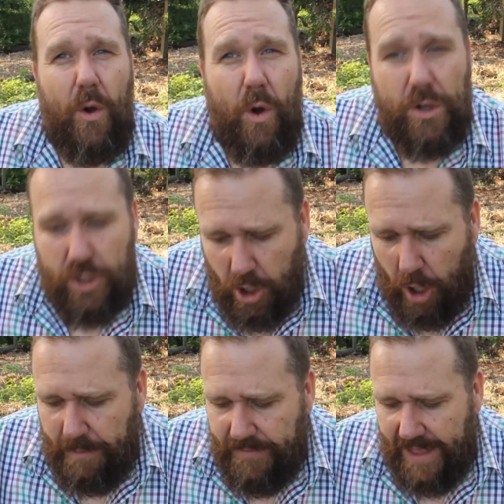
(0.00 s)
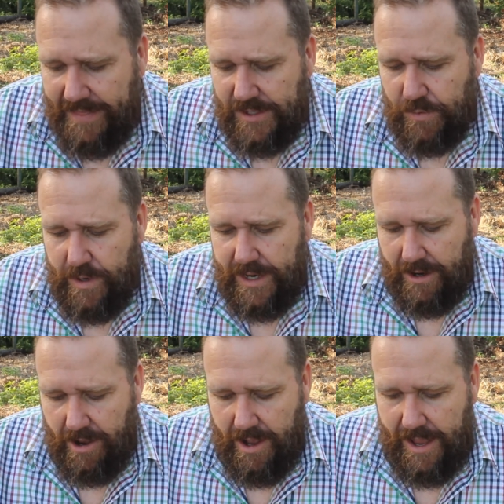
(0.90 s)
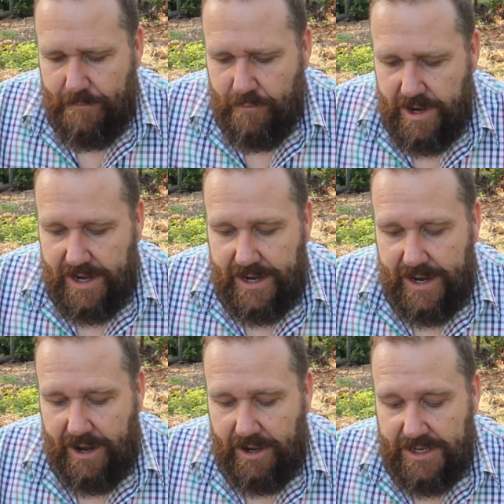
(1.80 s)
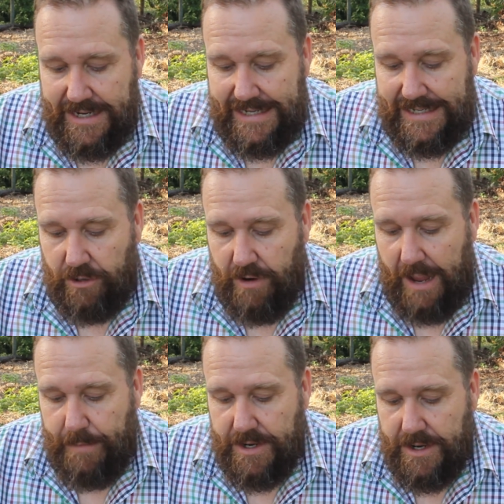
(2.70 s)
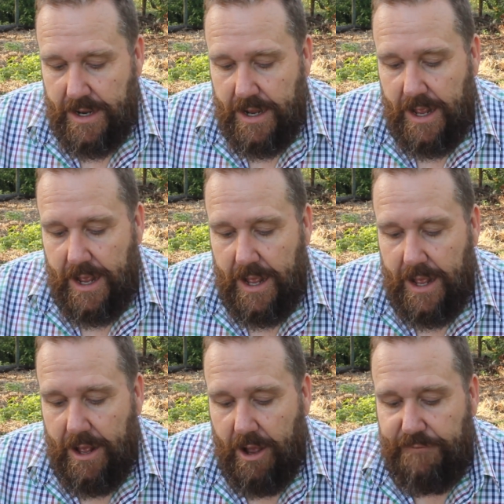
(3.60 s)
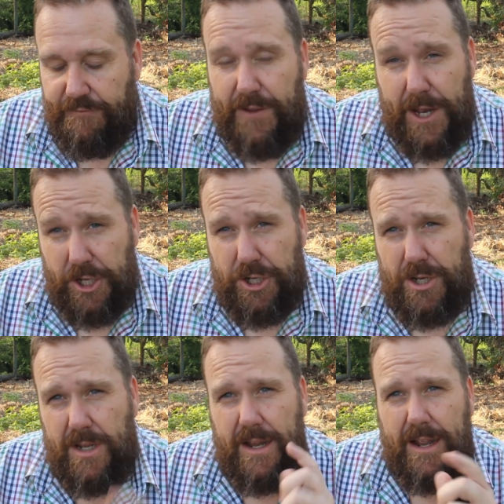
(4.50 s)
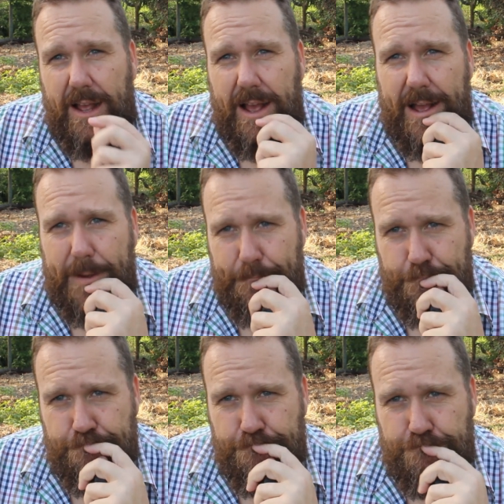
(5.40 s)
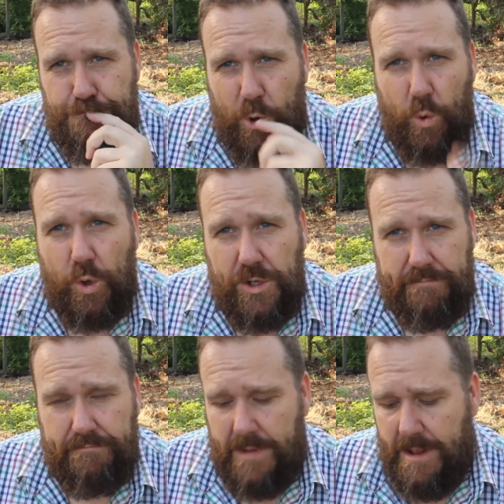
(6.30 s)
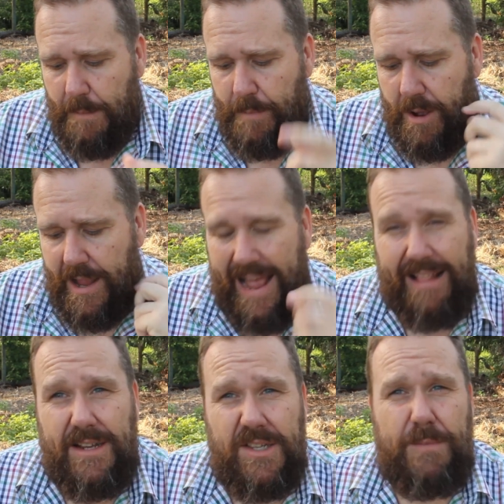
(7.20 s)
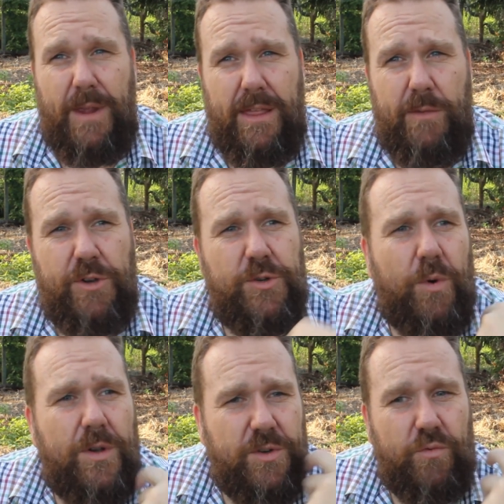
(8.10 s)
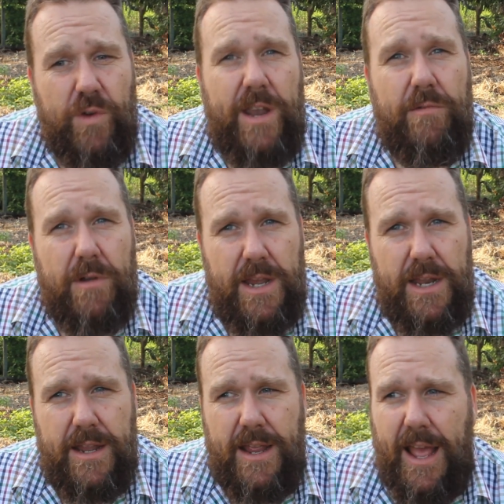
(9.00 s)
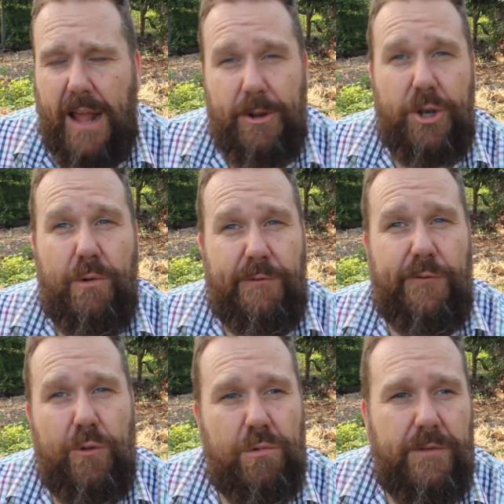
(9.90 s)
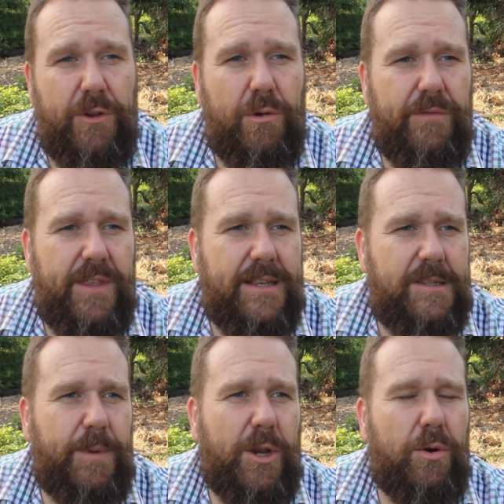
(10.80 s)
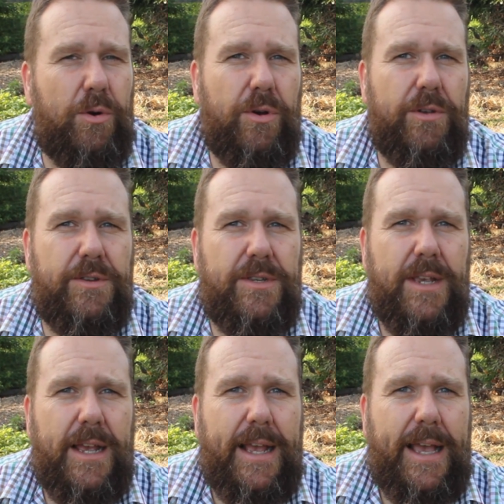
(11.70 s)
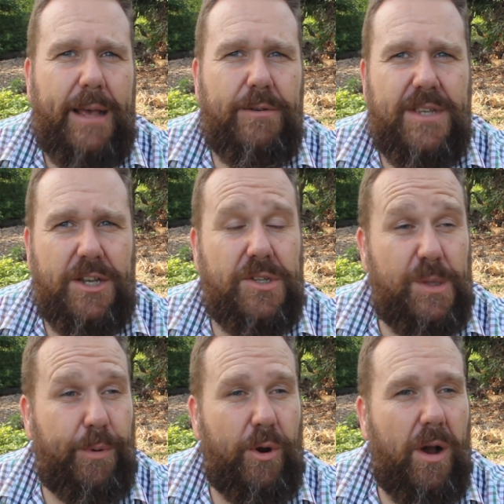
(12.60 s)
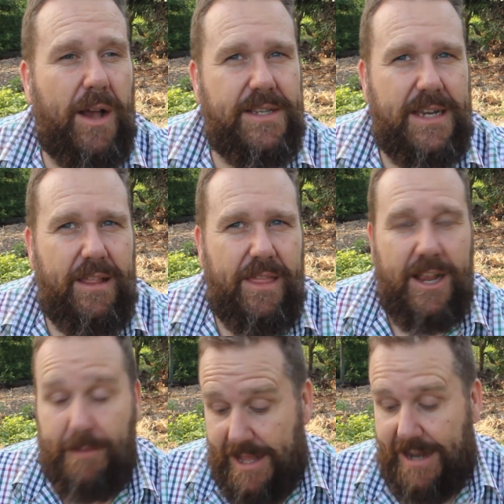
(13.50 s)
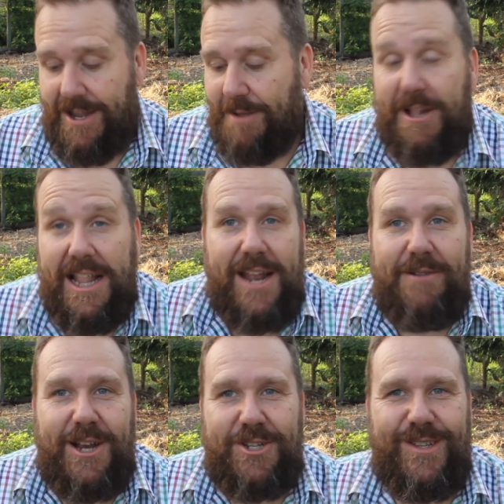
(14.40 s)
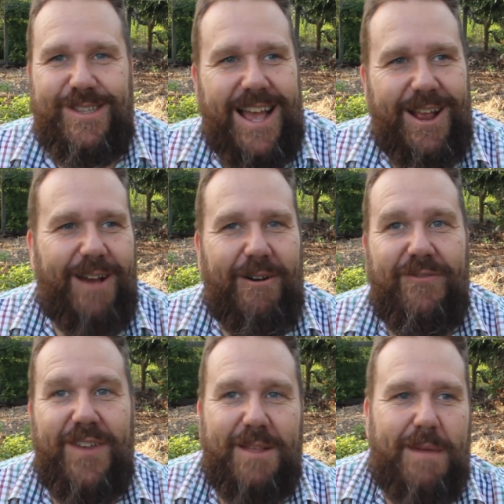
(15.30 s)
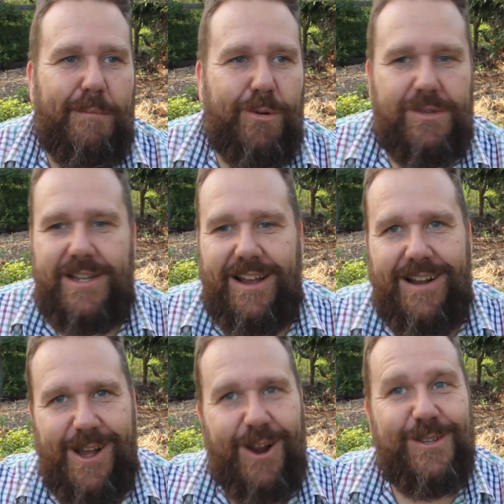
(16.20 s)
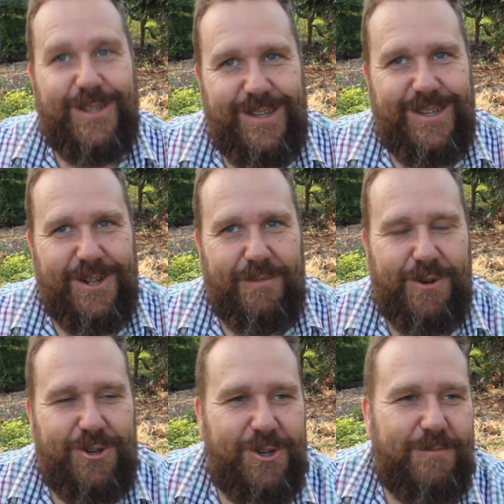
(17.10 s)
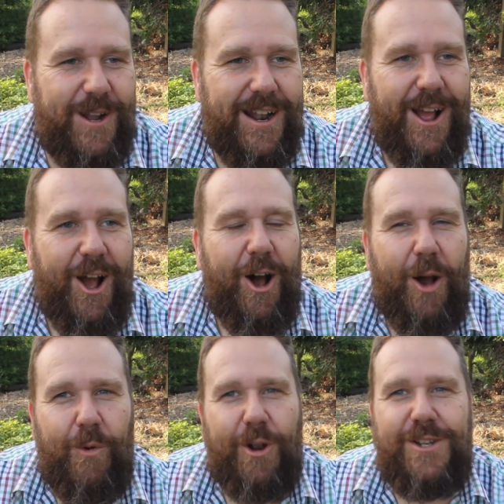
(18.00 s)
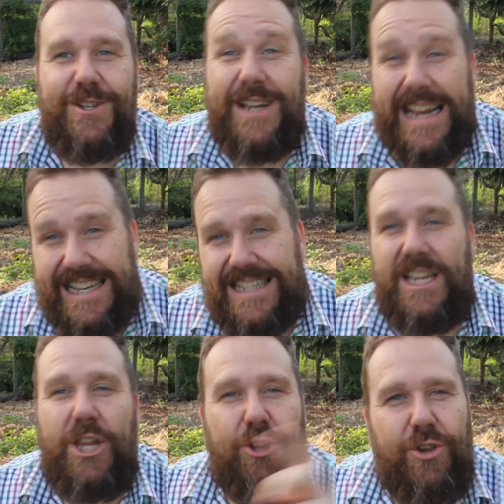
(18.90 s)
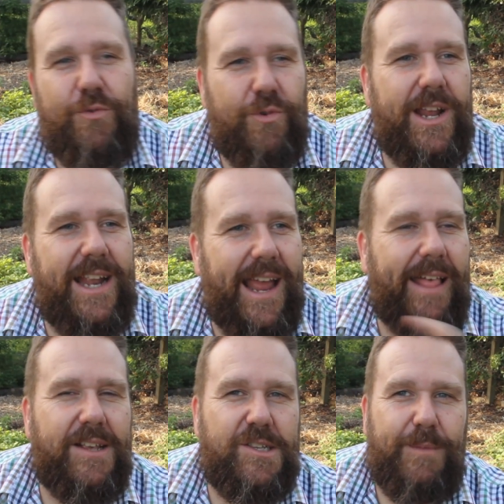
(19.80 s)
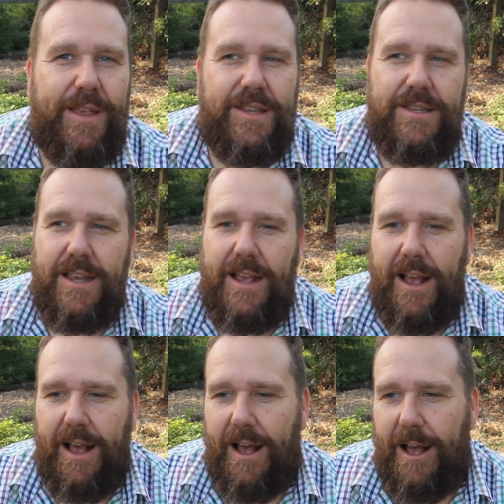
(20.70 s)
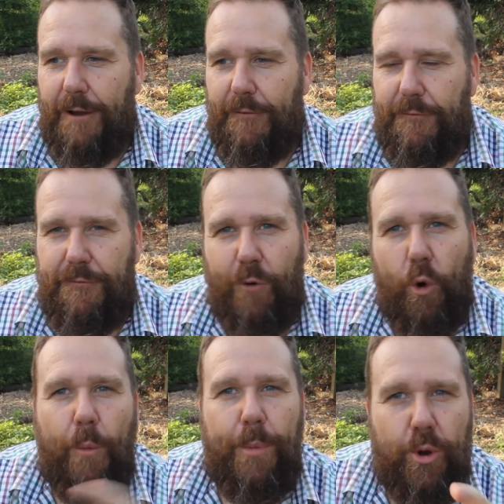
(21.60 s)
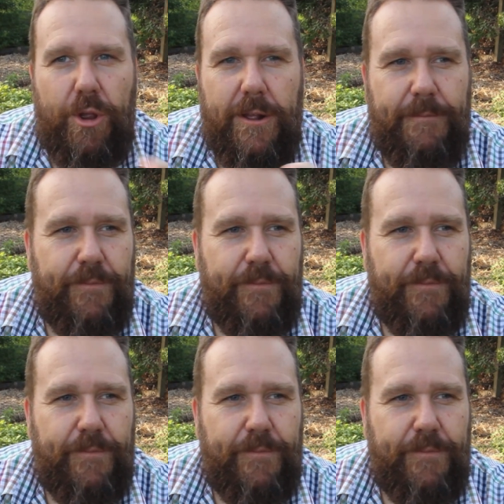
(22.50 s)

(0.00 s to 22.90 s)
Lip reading: On top of that, this week I am reading, and I need to grab it. I finished Autumn by Ali Smith, which was a reread. I'm going to do a full review of this because it was such a surprising thing. I'm allowed to actually say how I feel about books now, because this isn't a BookTube one. I wanted to continue reading Ali Smith's 4-book